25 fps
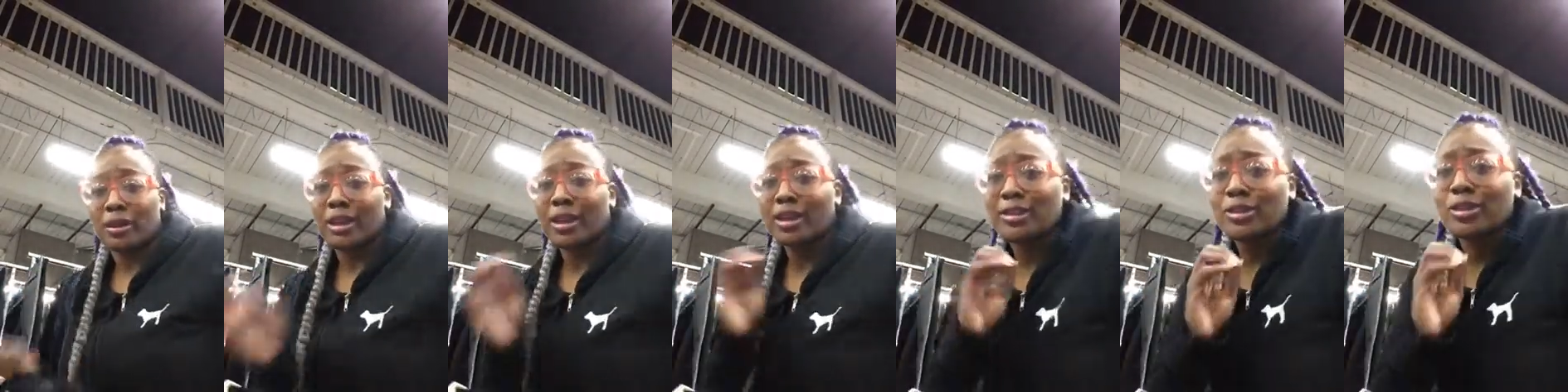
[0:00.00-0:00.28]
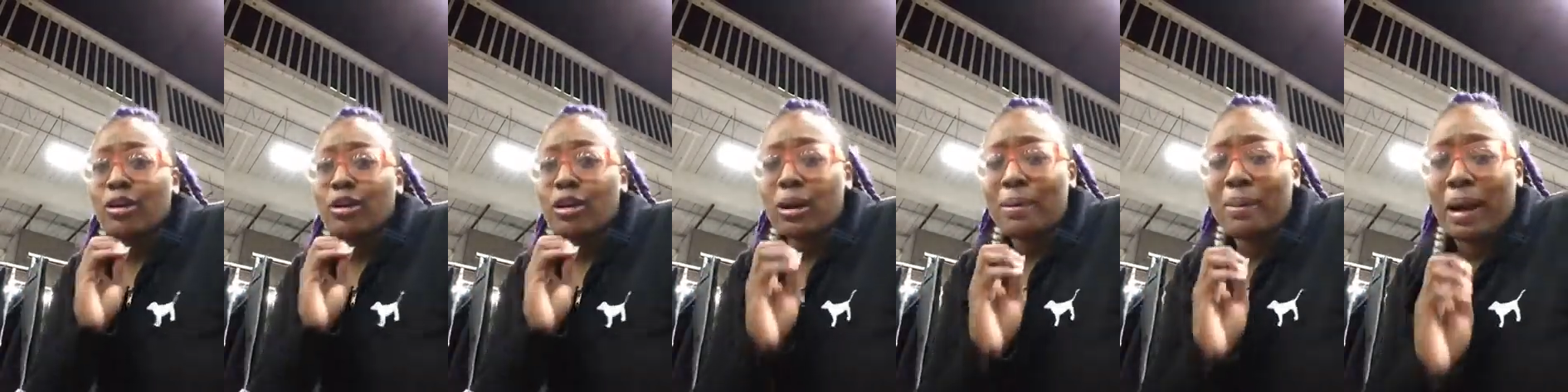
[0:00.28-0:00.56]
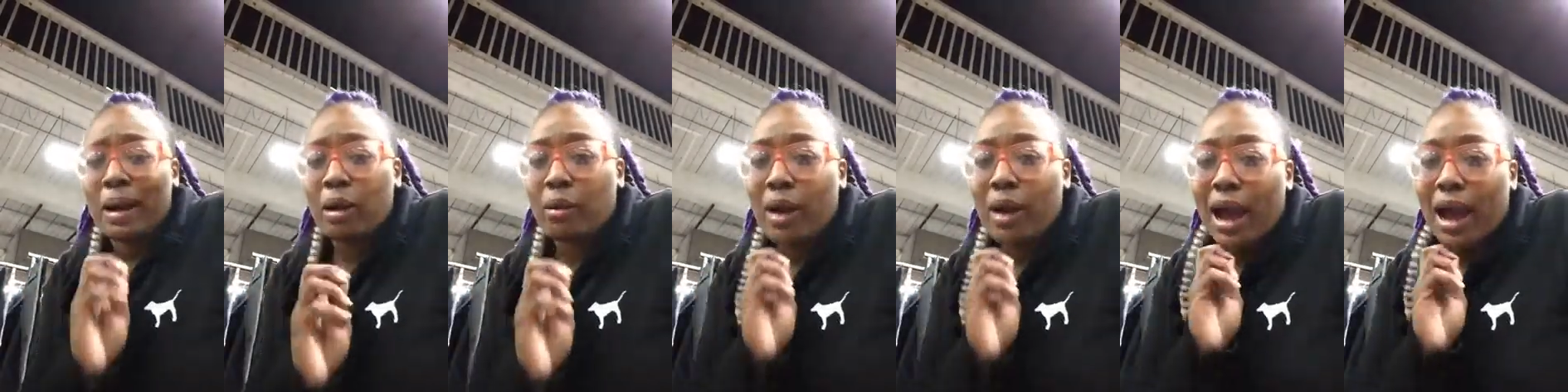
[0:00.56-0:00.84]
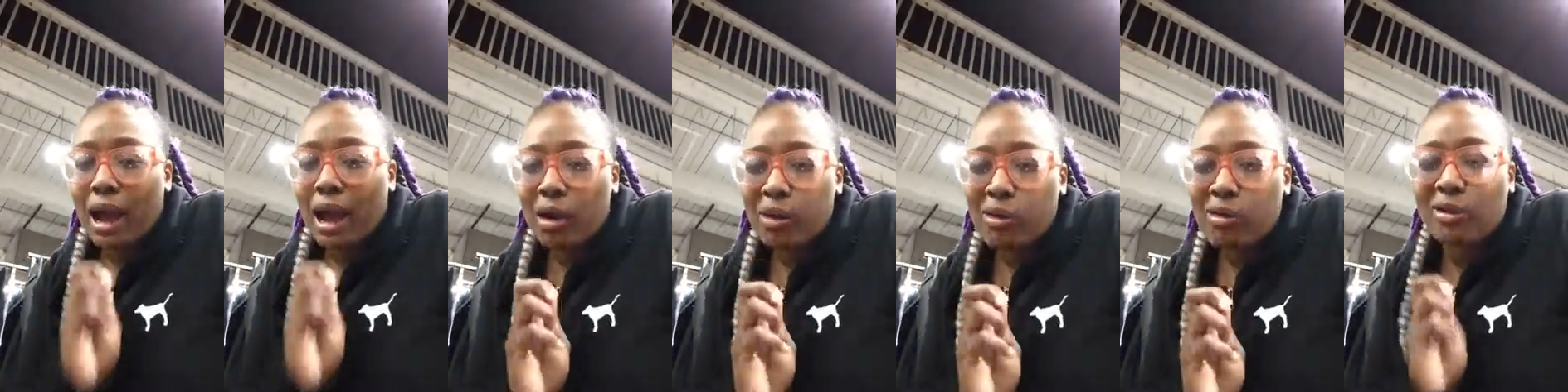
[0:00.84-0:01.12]
Let's talk about
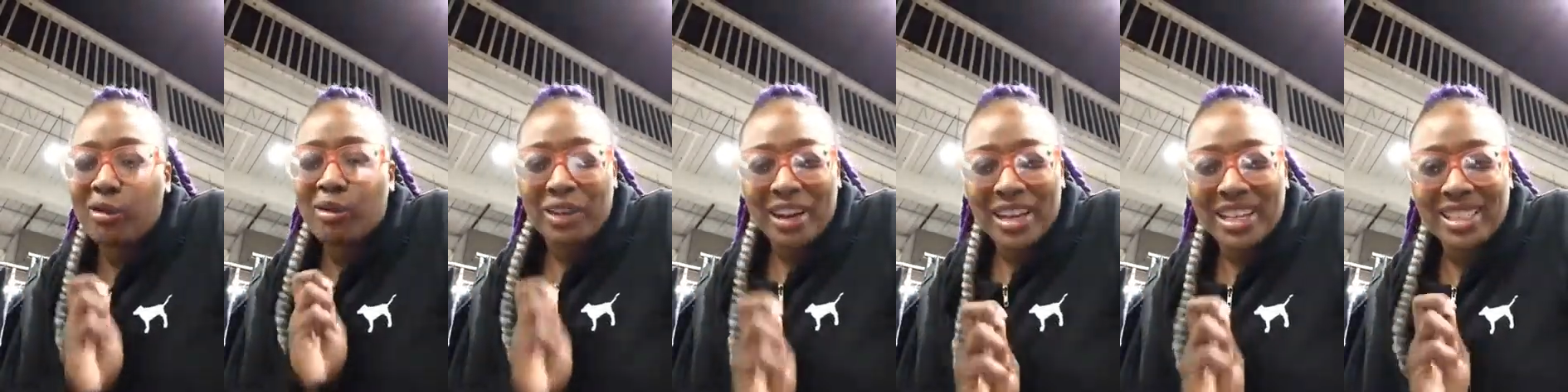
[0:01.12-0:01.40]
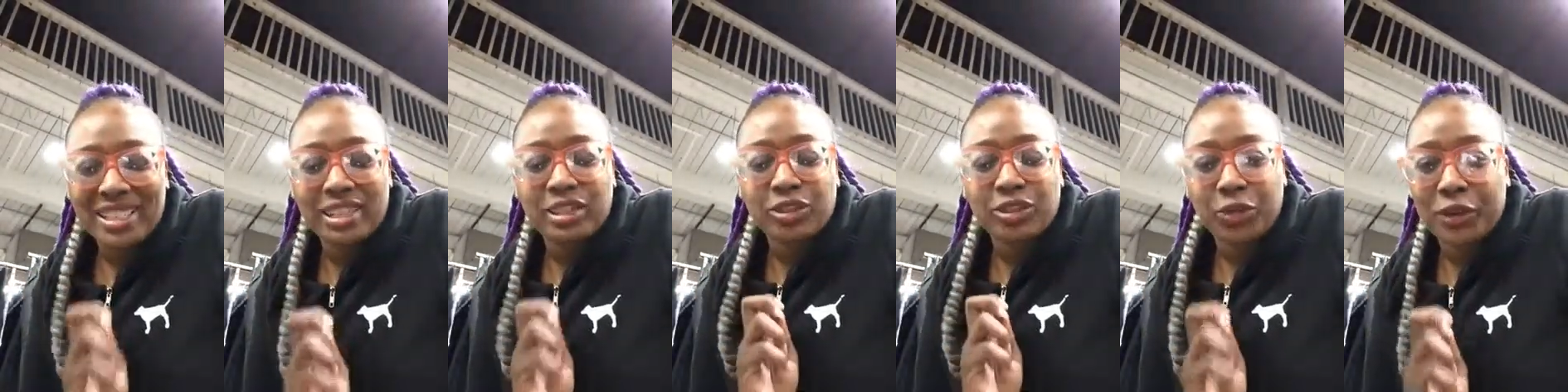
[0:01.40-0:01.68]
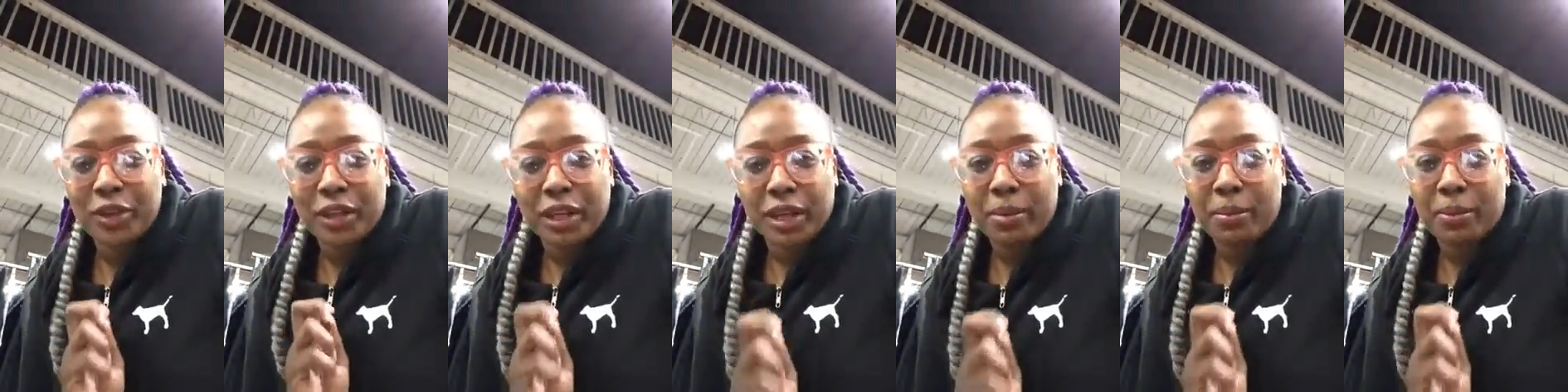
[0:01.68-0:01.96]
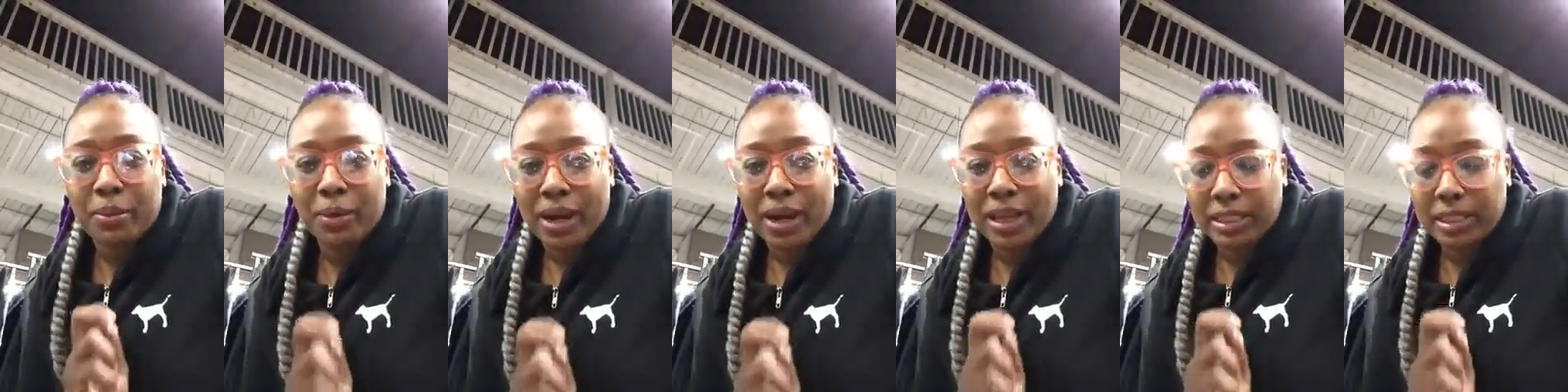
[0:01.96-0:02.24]
how great these
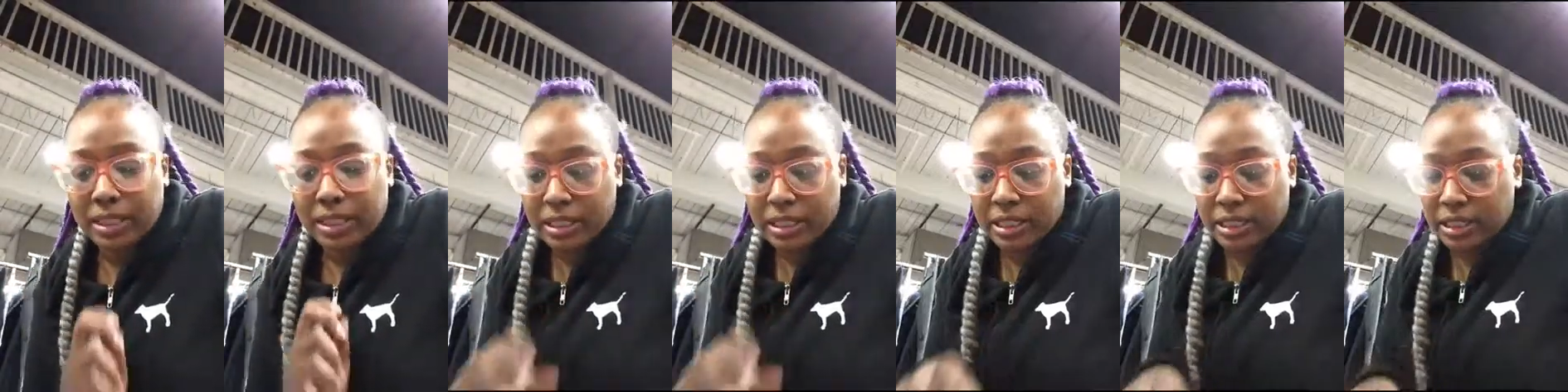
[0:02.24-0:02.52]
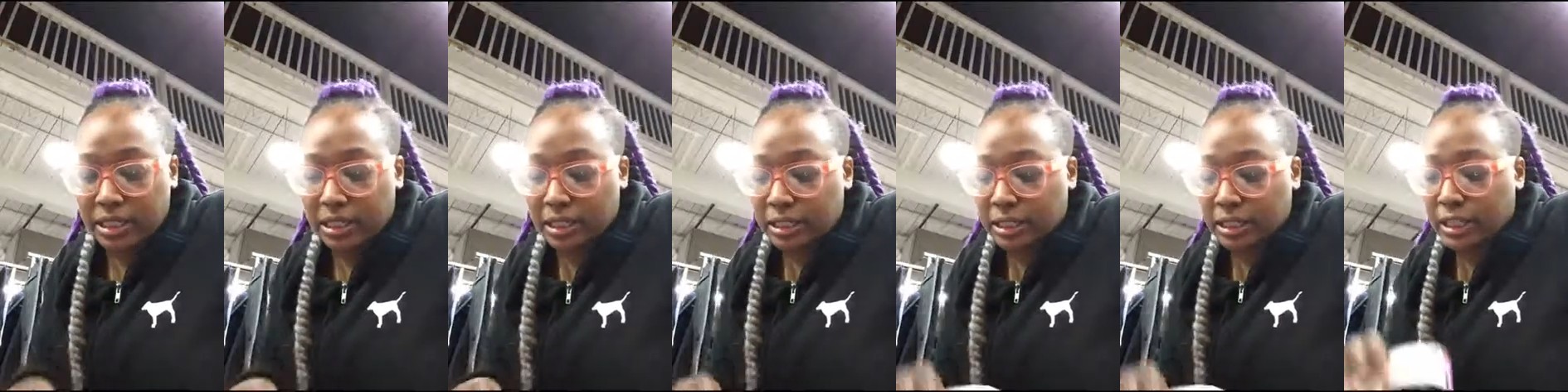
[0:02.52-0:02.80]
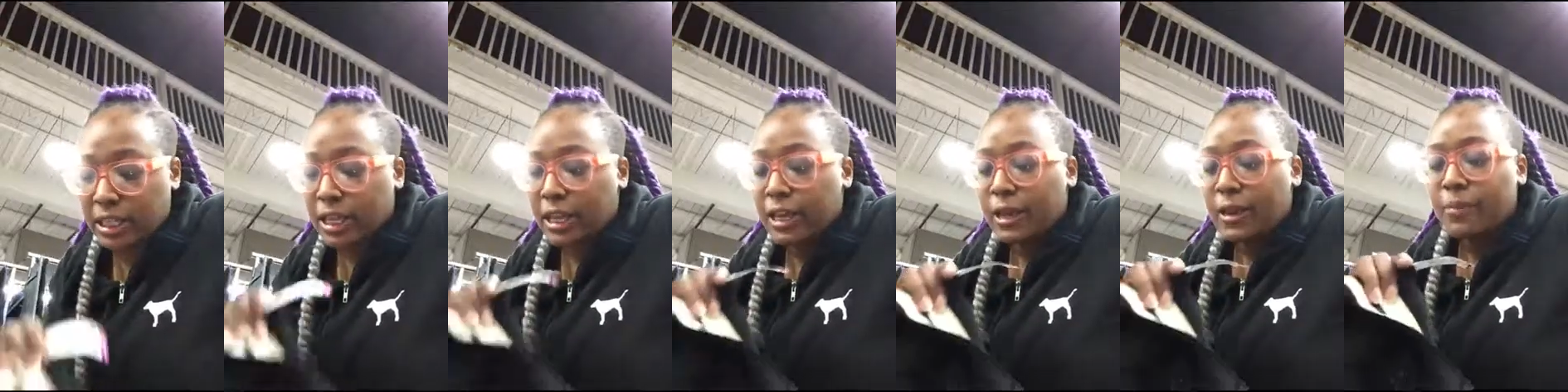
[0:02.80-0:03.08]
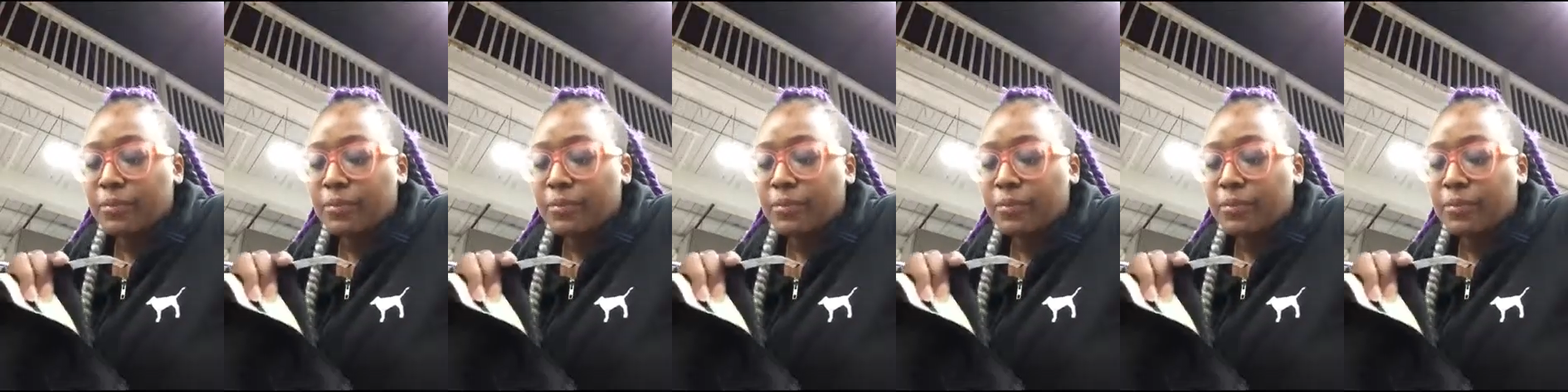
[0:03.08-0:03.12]
freaking prices is.